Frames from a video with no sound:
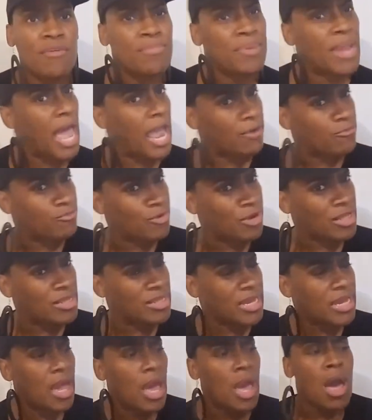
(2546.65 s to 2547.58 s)
But like,
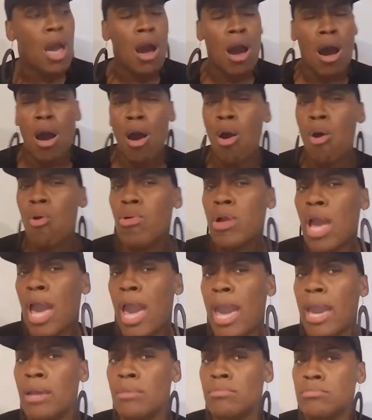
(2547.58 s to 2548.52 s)
really?
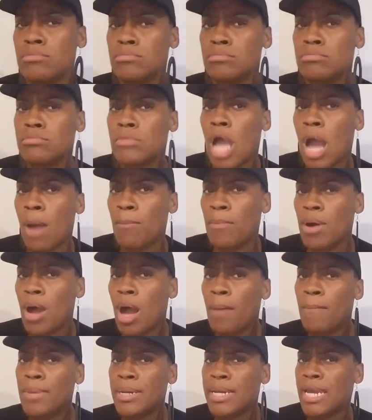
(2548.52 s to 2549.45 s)
Okay. I'm
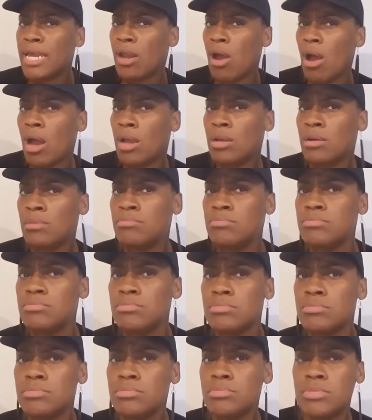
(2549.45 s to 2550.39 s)
gonna get on them.
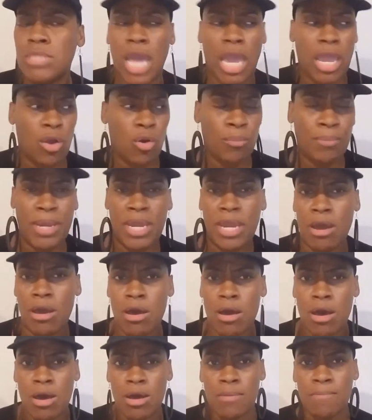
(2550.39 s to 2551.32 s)
They don't be
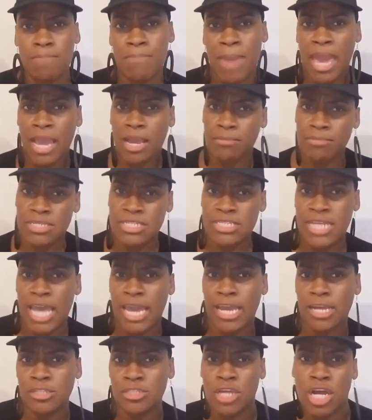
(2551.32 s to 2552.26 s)
make a
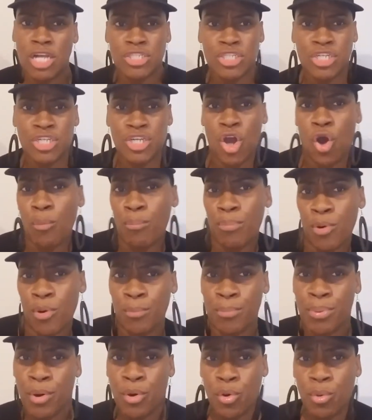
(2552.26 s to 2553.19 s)
mistake and touching your
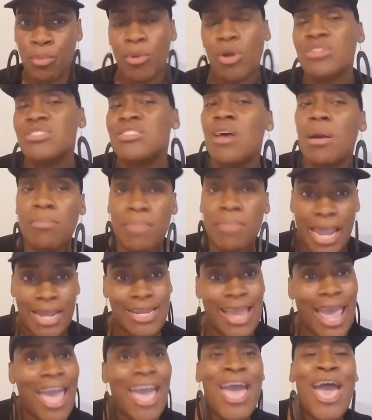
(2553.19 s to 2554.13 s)
boom boom or something
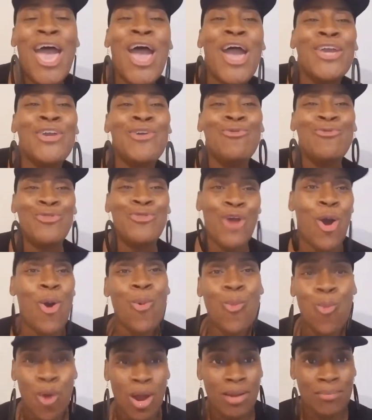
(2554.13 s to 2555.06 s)
like that. You
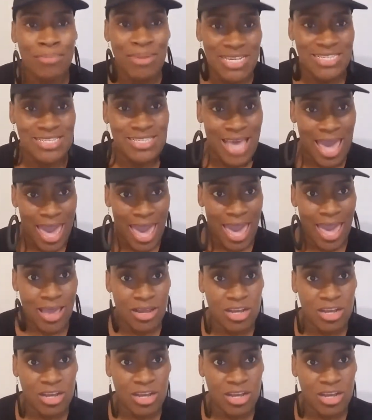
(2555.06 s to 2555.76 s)
don't want to be sad.